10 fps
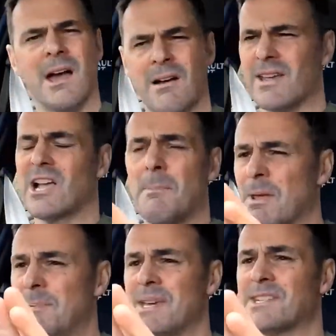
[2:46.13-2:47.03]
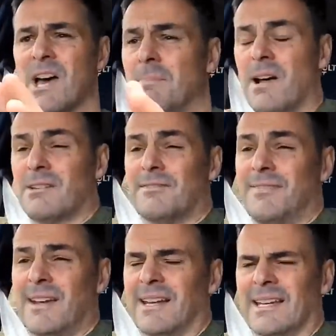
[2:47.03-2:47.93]
Only a couple of PSI, but I could
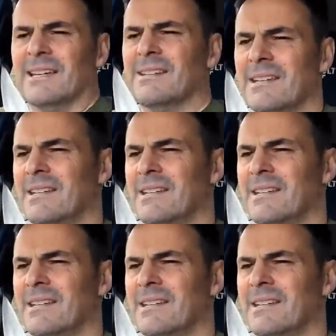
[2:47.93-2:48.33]
feel it I